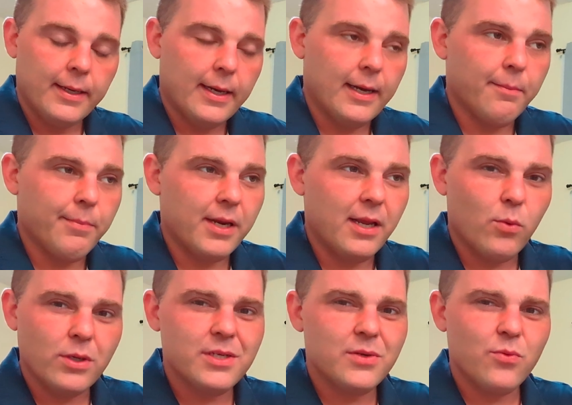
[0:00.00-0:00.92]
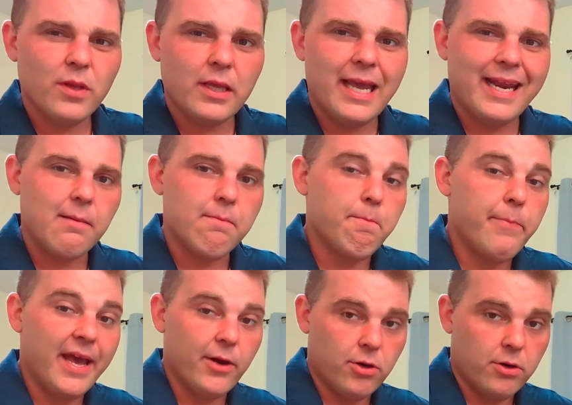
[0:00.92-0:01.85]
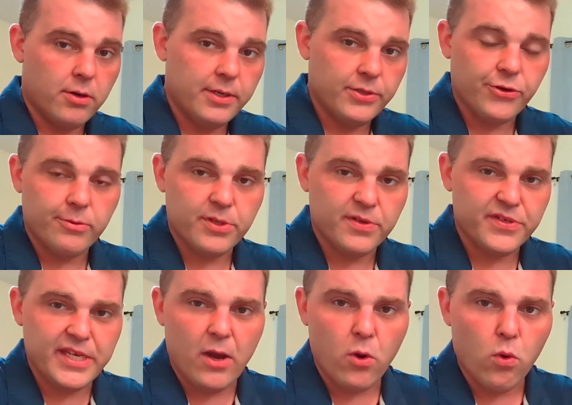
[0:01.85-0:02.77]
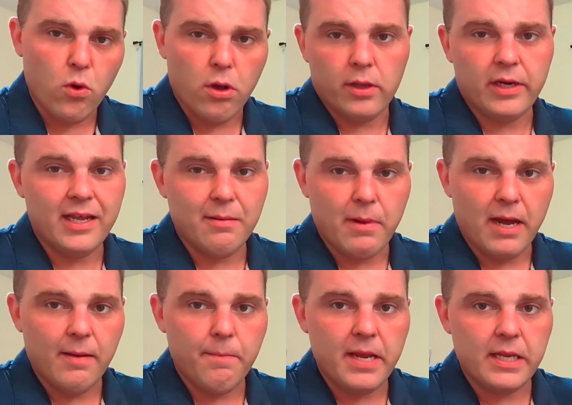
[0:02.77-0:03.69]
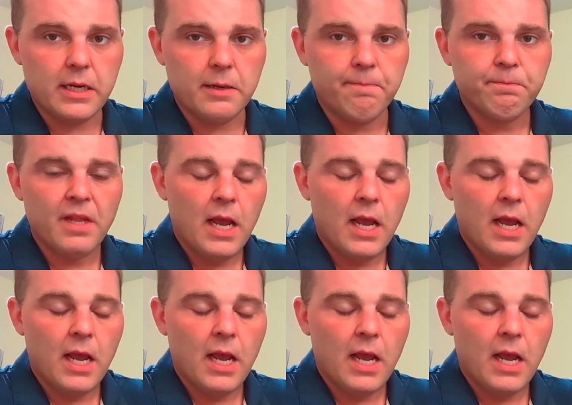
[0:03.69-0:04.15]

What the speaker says: but it wasn't really any better in terms of sound quality, in my opinion.